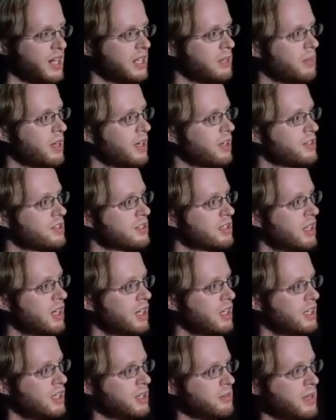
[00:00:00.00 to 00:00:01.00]
emails,
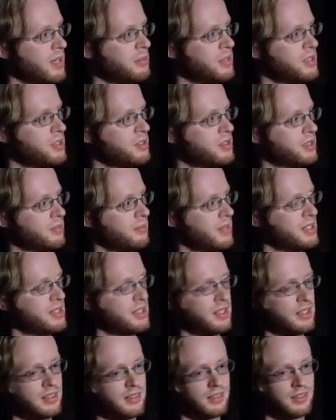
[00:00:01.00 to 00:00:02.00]
you can maybe do some
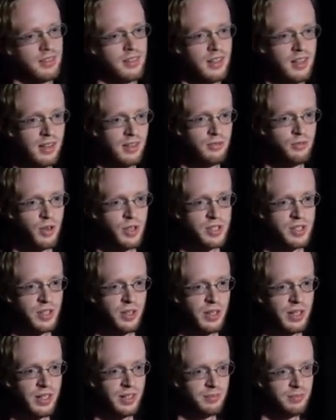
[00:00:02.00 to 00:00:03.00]
basic voice
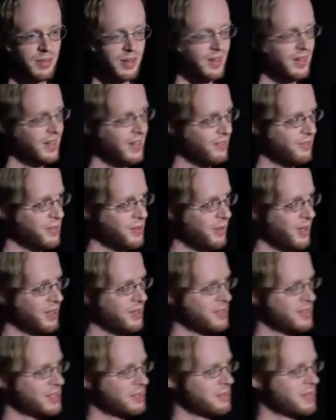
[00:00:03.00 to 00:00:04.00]
coding, but if you want to
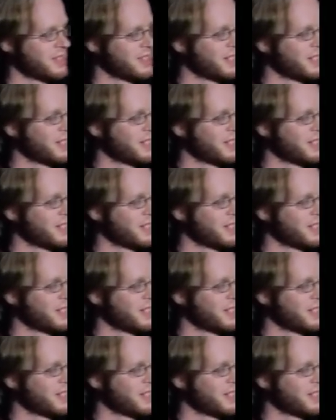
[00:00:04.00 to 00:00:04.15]
use some of these